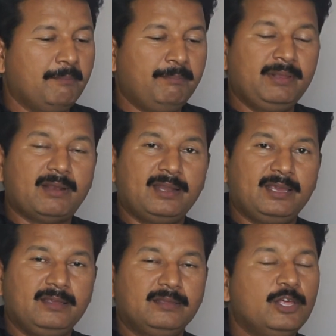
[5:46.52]
Be
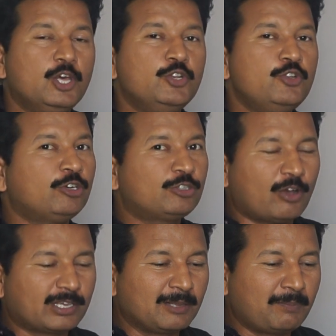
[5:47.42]
ready. No
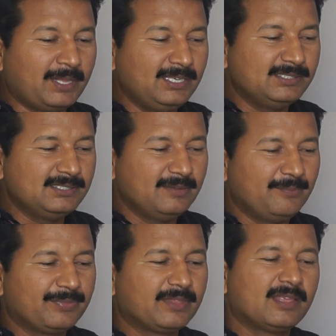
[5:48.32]
talking, please.
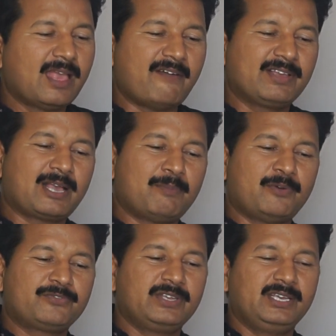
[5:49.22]
Have a cup
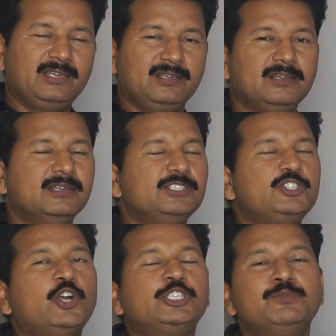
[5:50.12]
of tea.
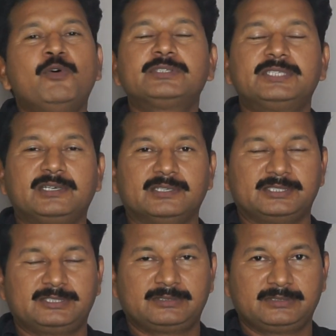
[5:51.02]
Don't smoke
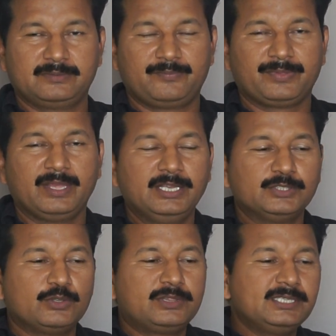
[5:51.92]
cigarettes.
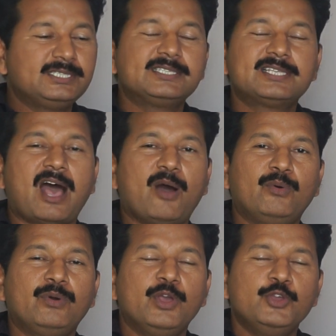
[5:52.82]
So this is
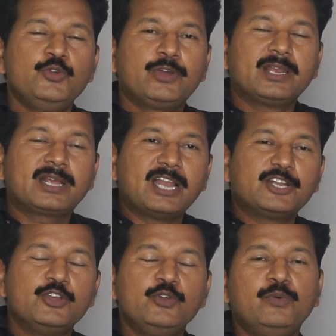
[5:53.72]
how you can
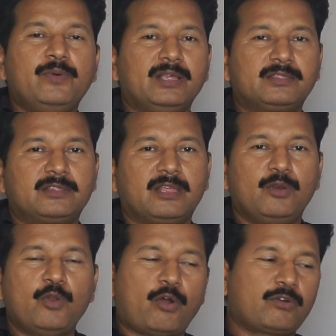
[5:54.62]
continue with
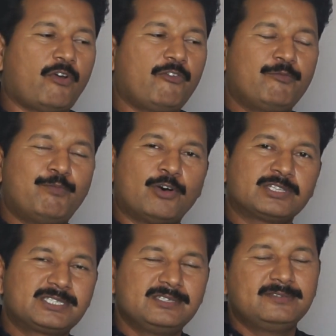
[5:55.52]
a lot of
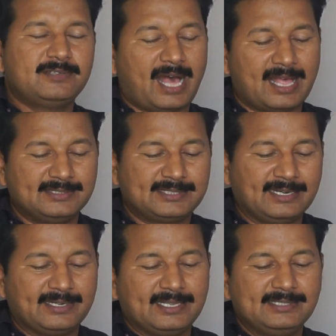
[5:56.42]
positive and
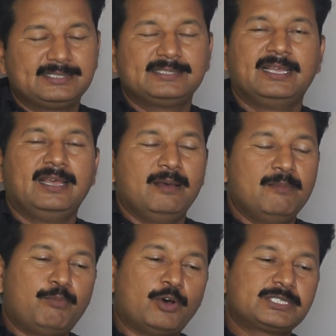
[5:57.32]
sentence,
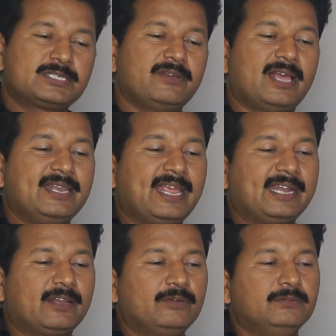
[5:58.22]
positive and
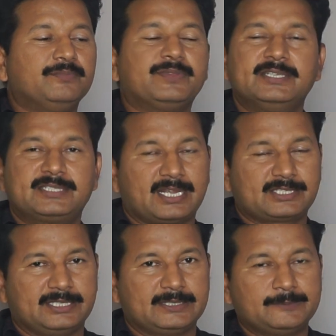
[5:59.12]
negative
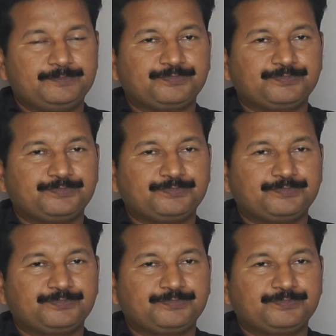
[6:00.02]
instructions.